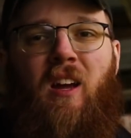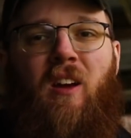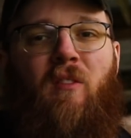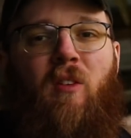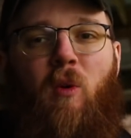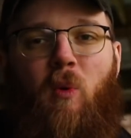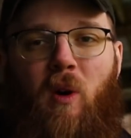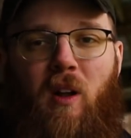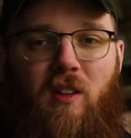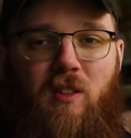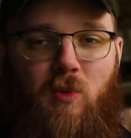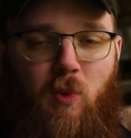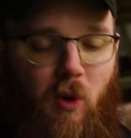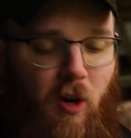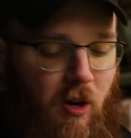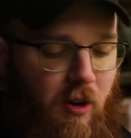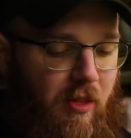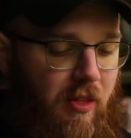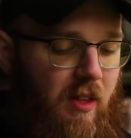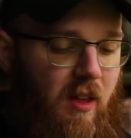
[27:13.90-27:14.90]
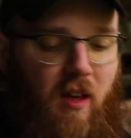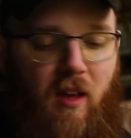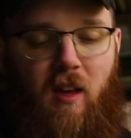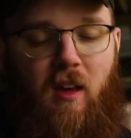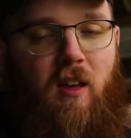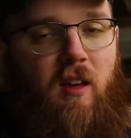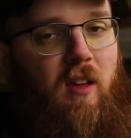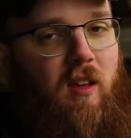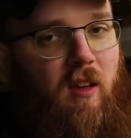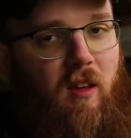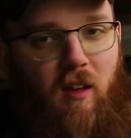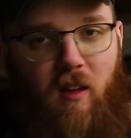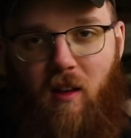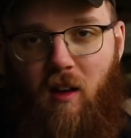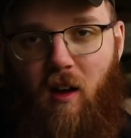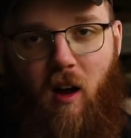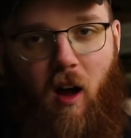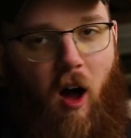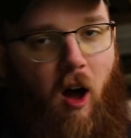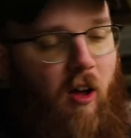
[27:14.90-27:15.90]
for what it's worth,
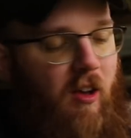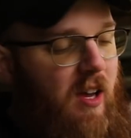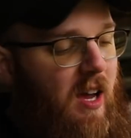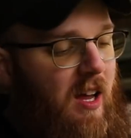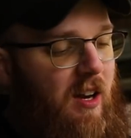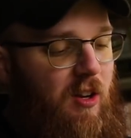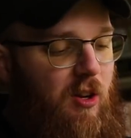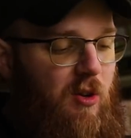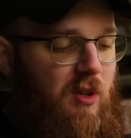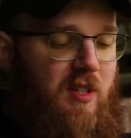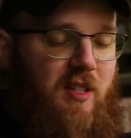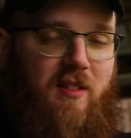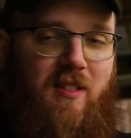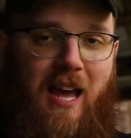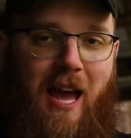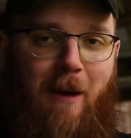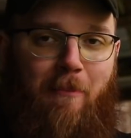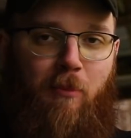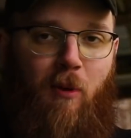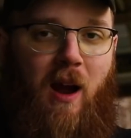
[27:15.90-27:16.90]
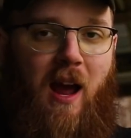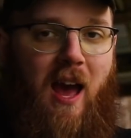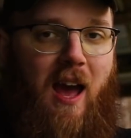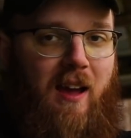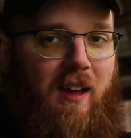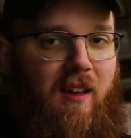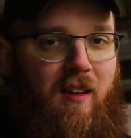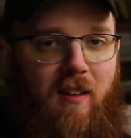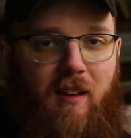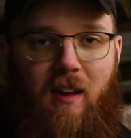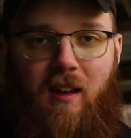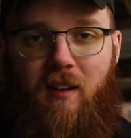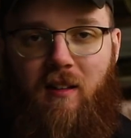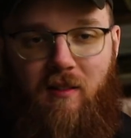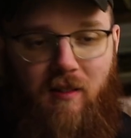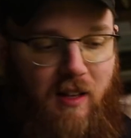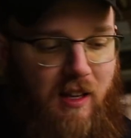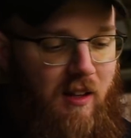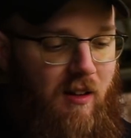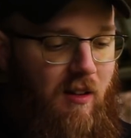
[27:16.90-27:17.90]
all you got to do is a tap rack
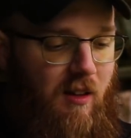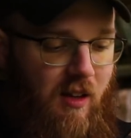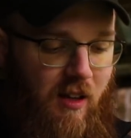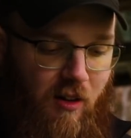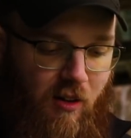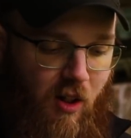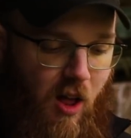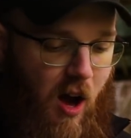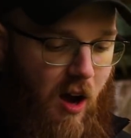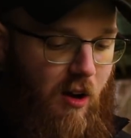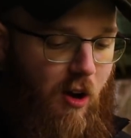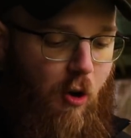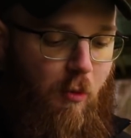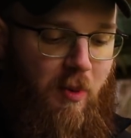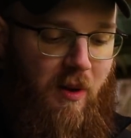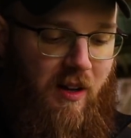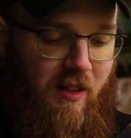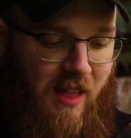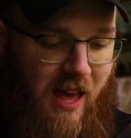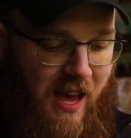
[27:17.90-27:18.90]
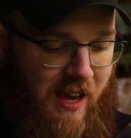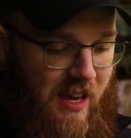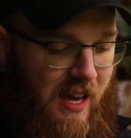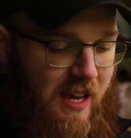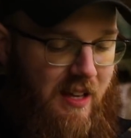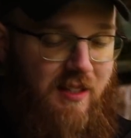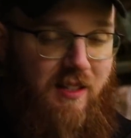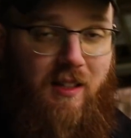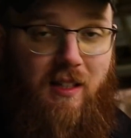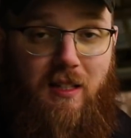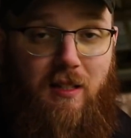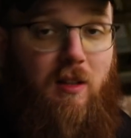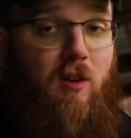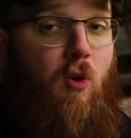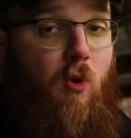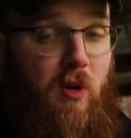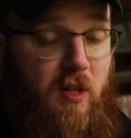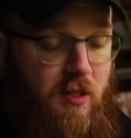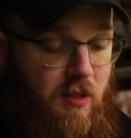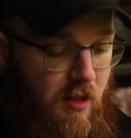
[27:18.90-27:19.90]
and it'll lock open. In that case, at least it
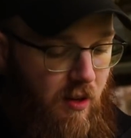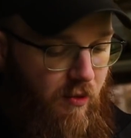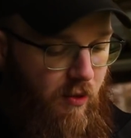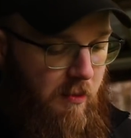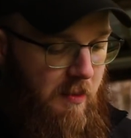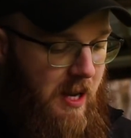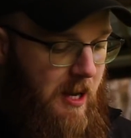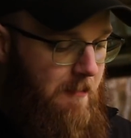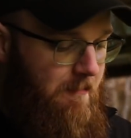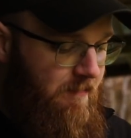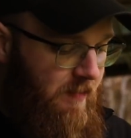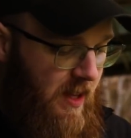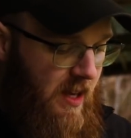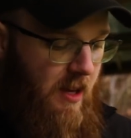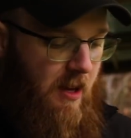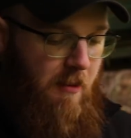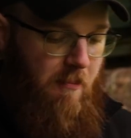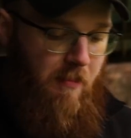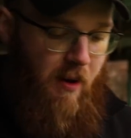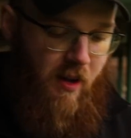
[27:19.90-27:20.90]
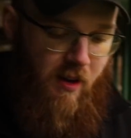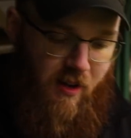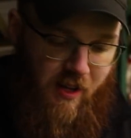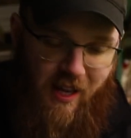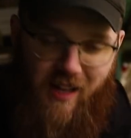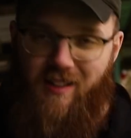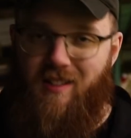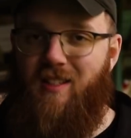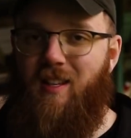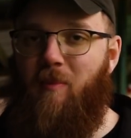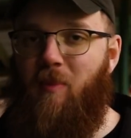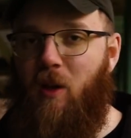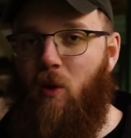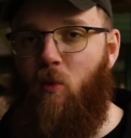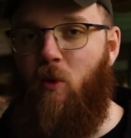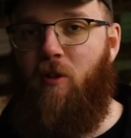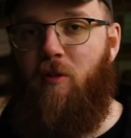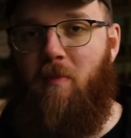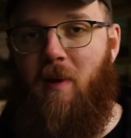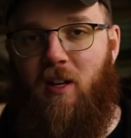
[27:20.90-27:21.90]
always did for me. But again, something
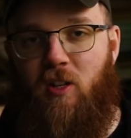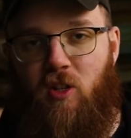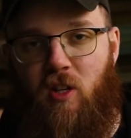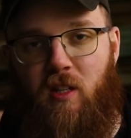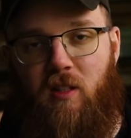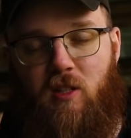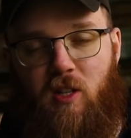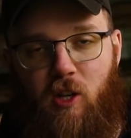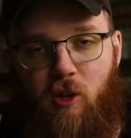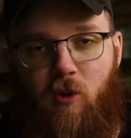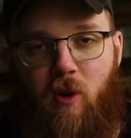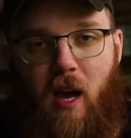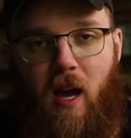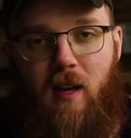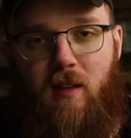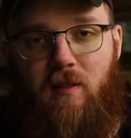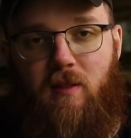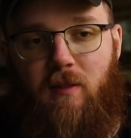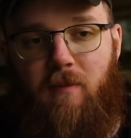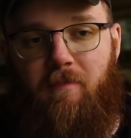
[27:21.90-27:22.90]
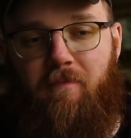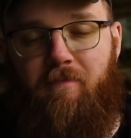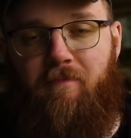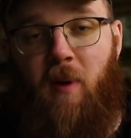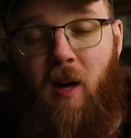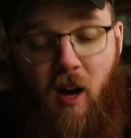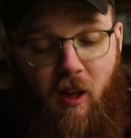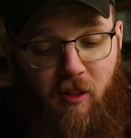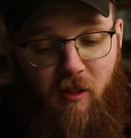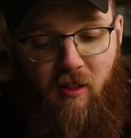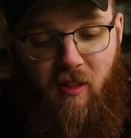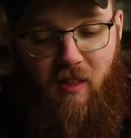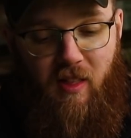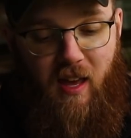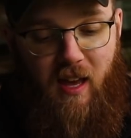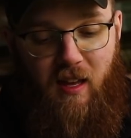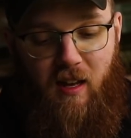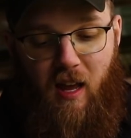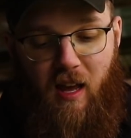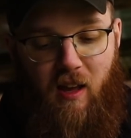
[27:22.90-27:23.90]
worth mentioning to you guys. But other than
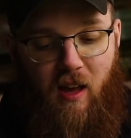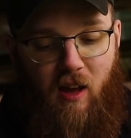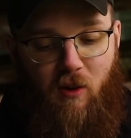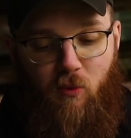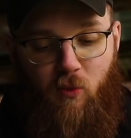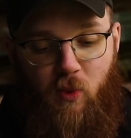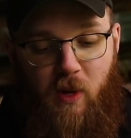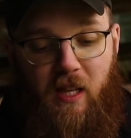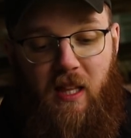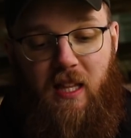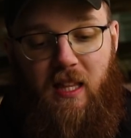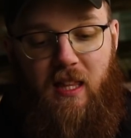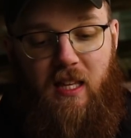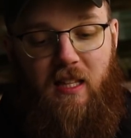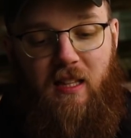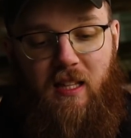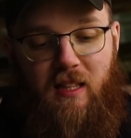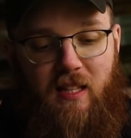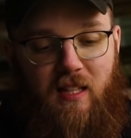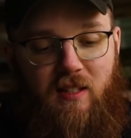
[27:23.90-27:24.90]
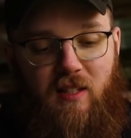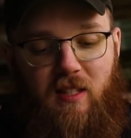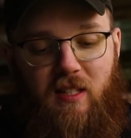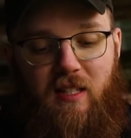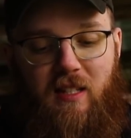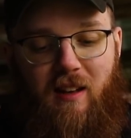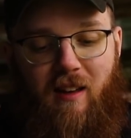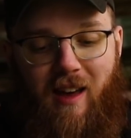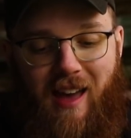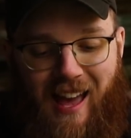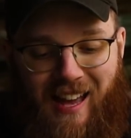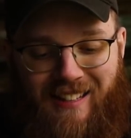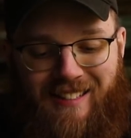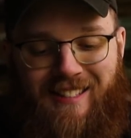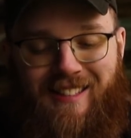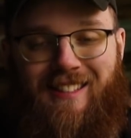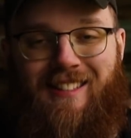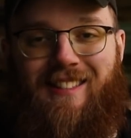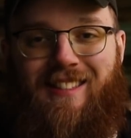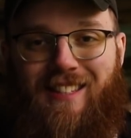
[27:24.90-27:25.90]
that, I really think that this is an
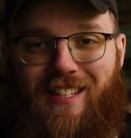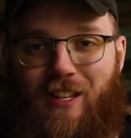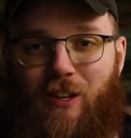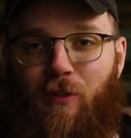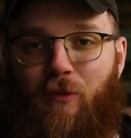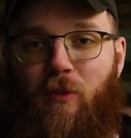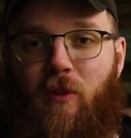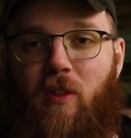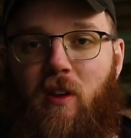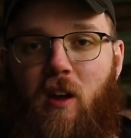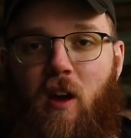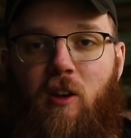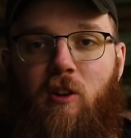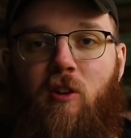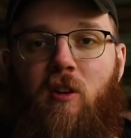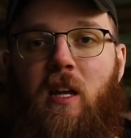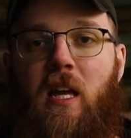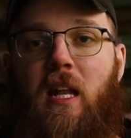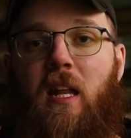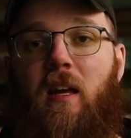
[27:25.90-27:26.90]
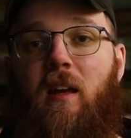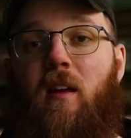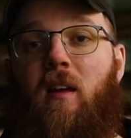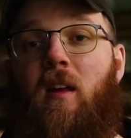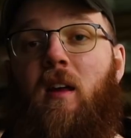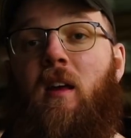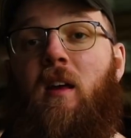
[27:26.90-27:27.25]
excellent deal for the gun you're getting.